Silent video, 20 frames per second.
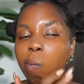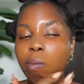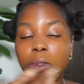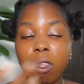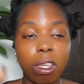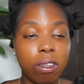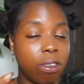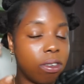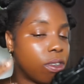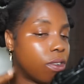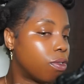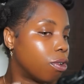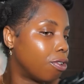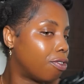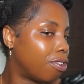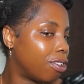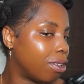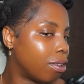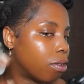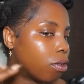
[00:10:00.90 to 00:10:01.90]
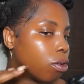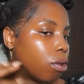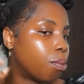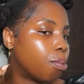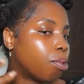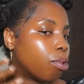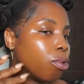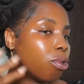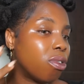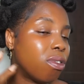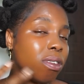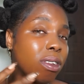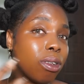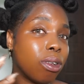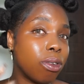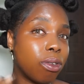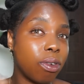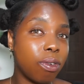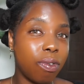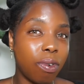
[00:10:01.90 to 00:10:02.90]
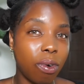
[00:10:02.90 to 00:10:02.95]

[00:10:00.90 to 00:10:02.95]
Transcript: The edges of your face don't produce a lot of